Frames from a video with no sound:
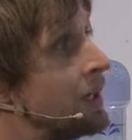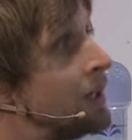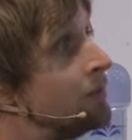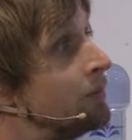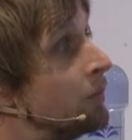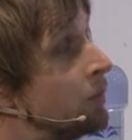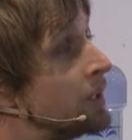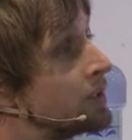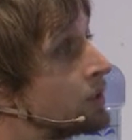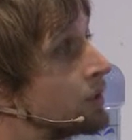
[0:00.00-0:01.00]
um,
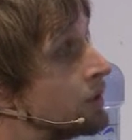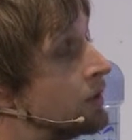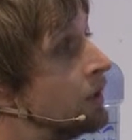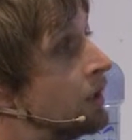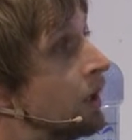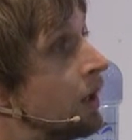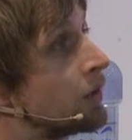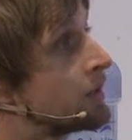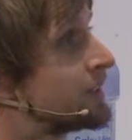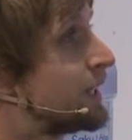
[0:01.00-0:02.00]
which are
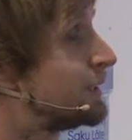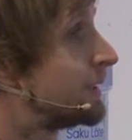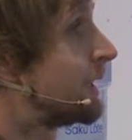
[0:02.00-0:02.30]
not stating